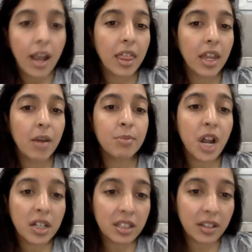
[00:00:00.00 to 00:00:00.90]
And then
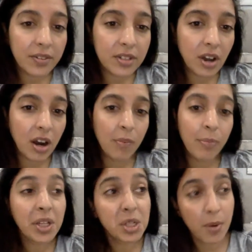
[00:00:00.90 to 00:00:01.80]
objectives are
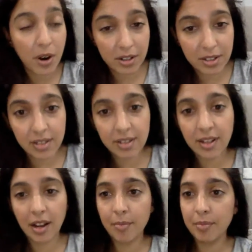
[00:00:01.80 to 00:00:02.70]
benchmarks
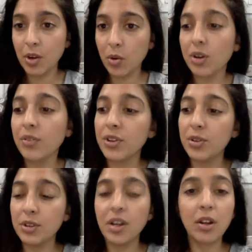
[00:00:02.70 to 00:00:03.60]
in order for
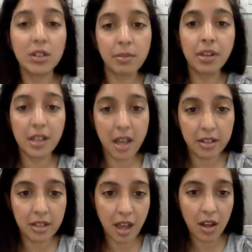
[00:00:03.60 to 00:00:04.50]
you to ultimately
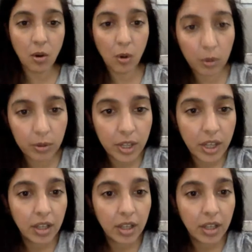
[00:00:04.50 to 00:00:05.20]
get to that goal.